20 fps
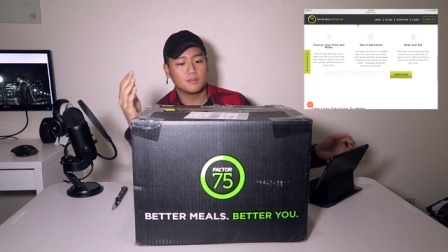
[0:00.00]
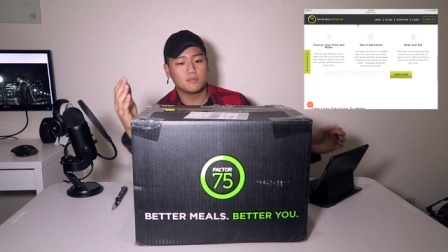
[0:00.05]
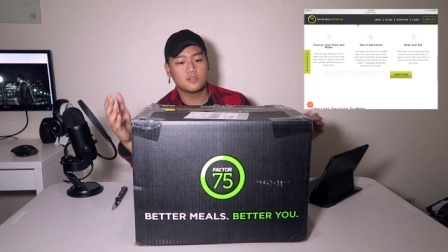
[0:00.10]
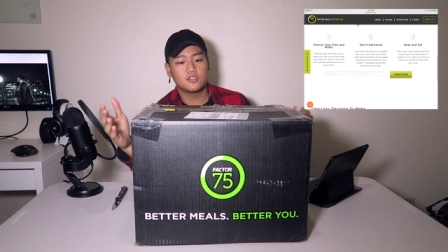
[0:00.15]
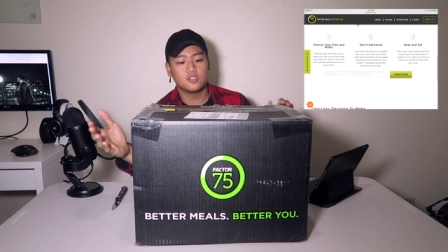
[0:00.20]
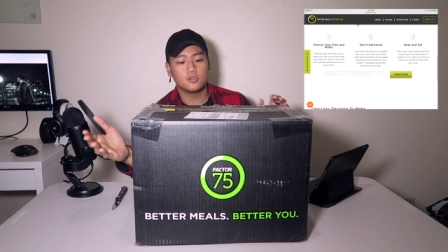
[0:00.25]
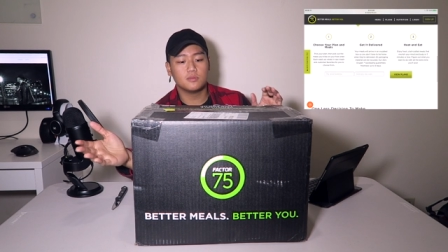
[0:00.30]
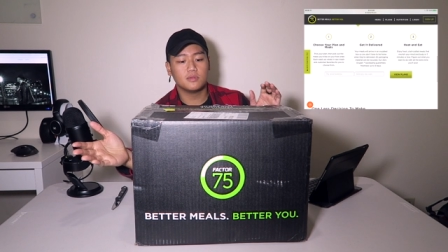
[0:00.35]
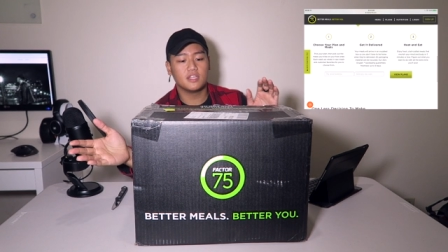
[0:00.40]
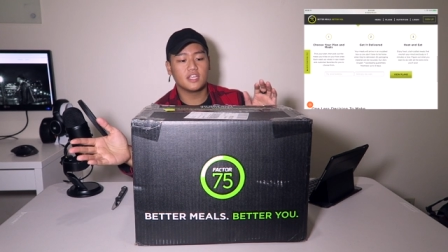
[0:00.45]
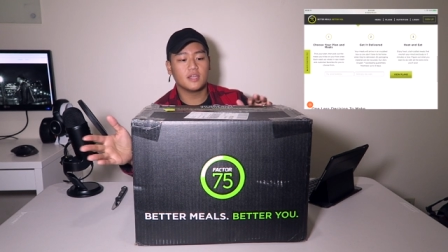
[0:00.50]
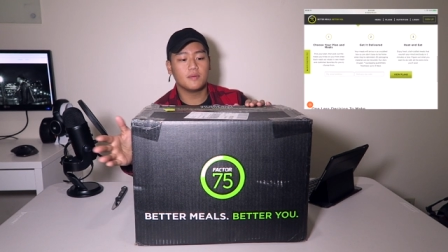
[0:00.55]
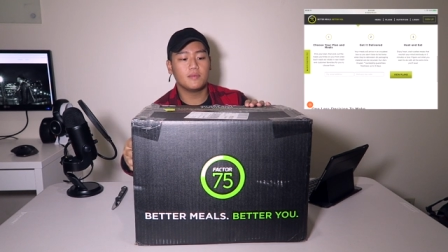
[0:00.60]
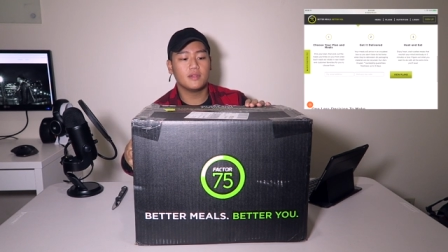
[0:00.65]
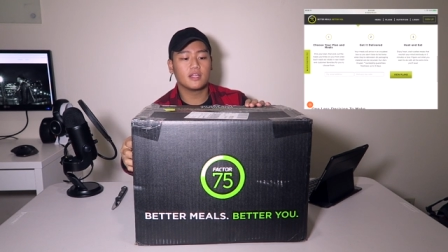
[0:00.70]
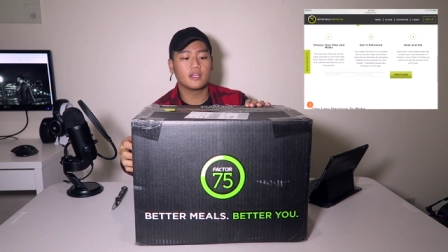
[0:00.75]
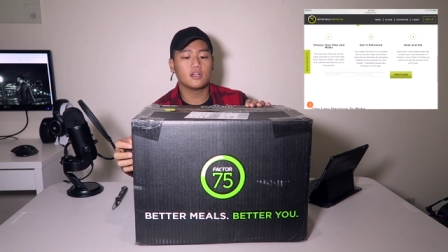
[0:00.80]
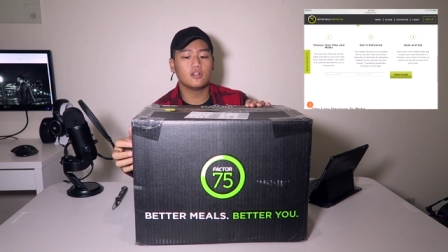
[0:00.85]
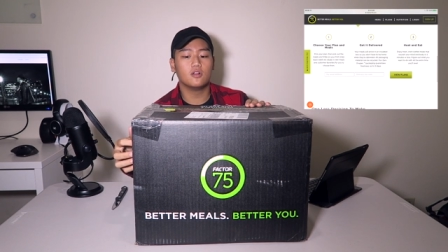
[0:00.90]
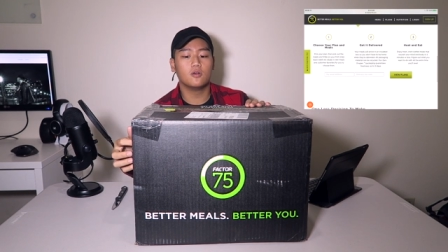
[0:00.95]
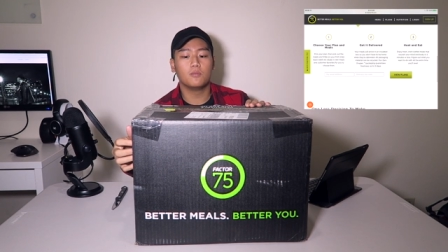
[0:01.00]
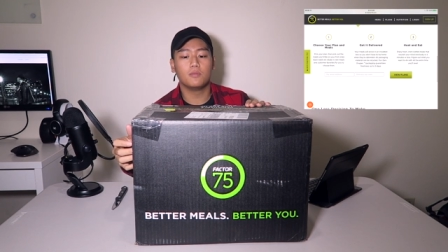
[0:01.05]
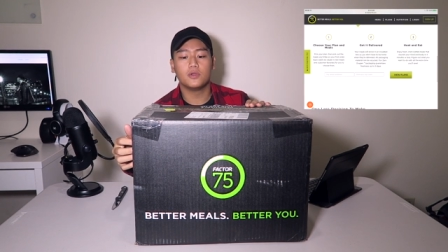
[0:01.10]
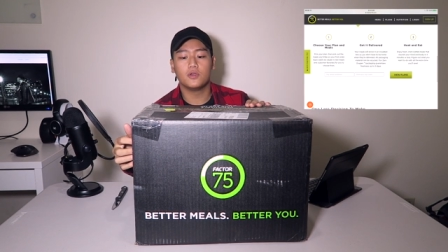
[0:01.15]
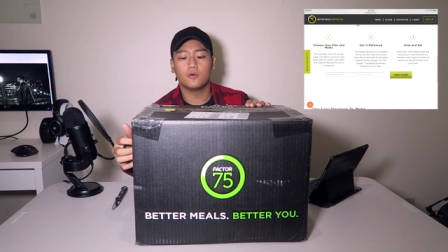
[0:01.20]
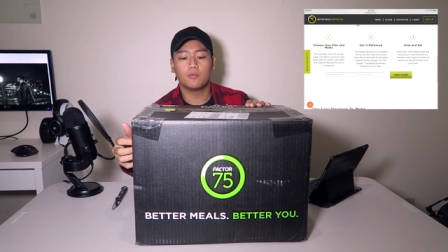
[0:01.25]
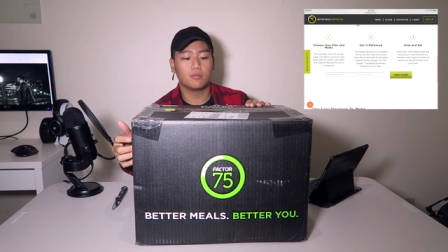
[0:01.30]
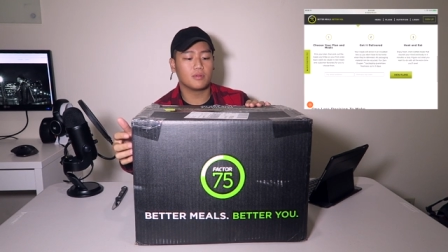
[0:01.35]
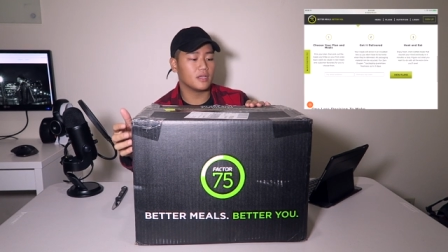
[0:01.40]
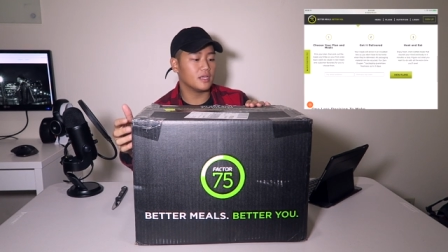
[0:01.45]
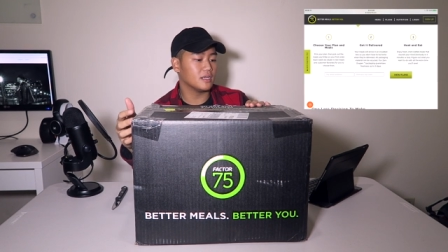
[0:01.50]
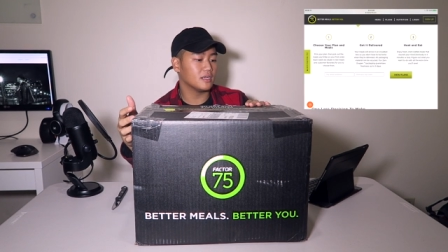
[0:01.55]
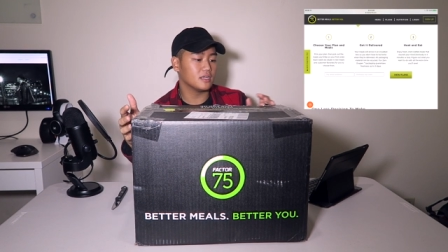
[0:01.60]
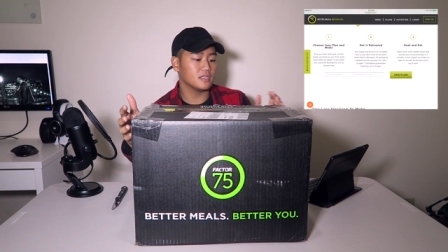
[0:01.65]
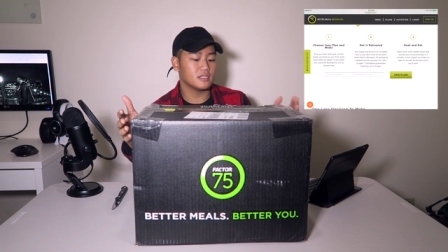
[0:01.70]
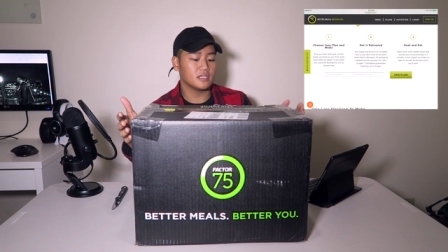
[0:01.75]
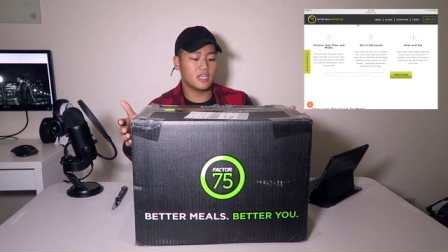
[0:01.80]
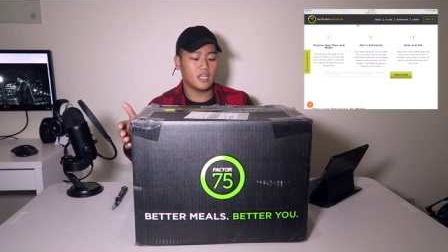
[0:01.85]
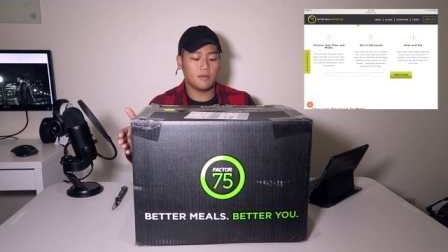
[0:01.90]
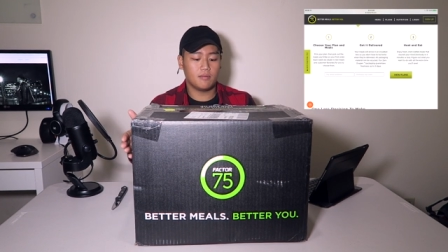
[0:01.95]
I'm assuming they gave me like a little meal plan
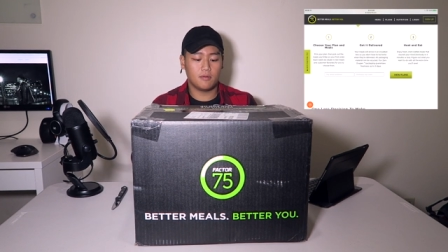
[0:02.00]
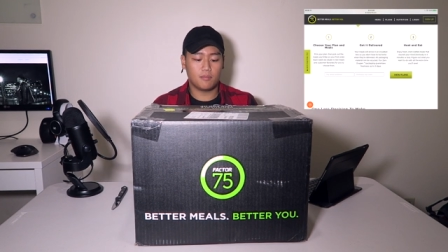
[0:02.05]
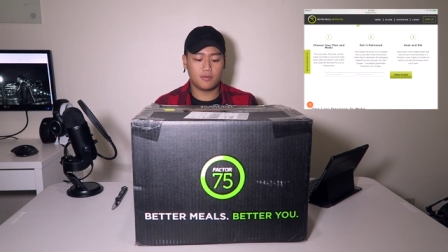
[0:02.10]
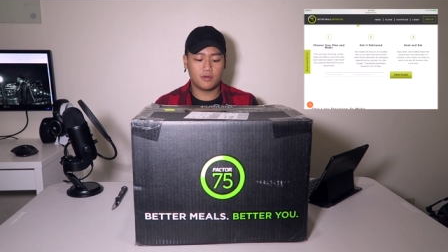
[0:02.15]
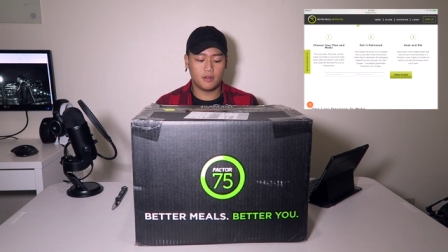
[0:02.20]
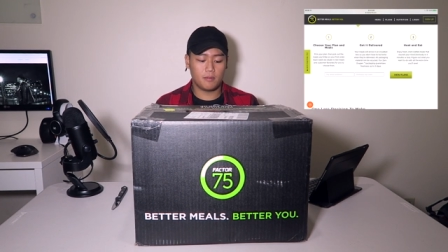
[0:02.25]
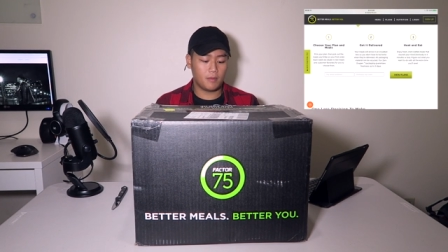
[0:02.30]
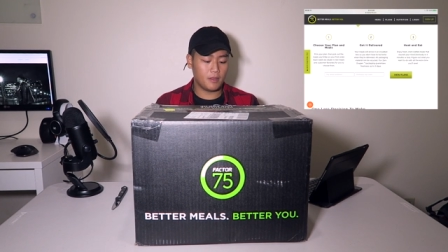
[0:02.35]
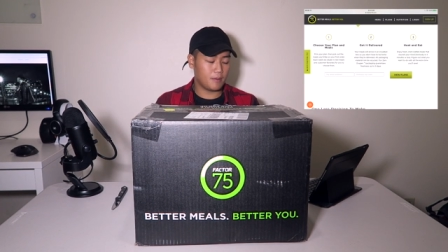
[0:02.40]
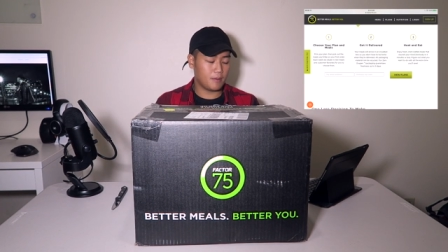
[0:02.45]
because it came in a pretty